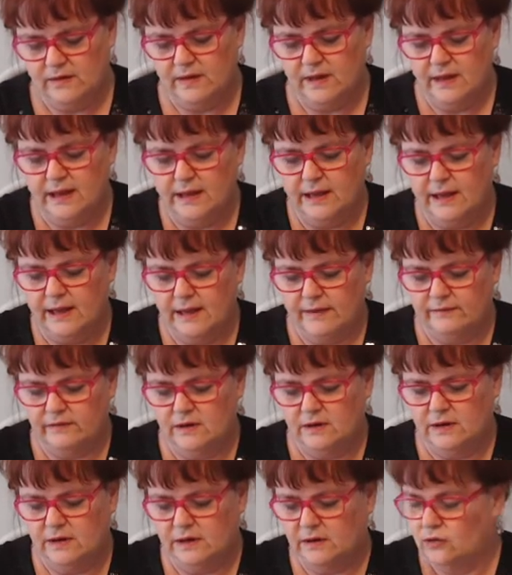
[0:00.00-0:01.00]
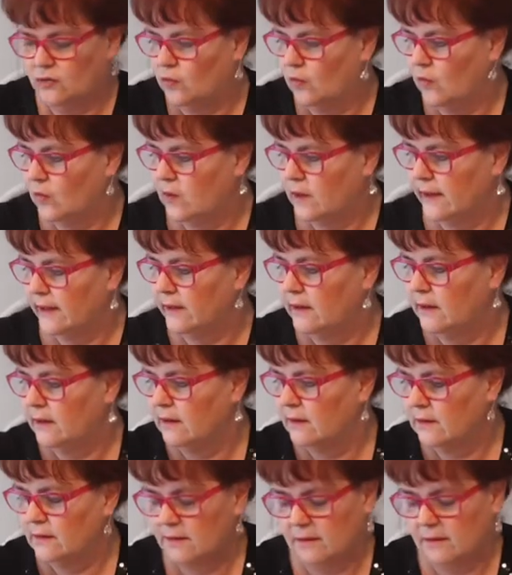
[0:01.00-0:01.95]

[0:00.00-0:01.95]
think I have to cut one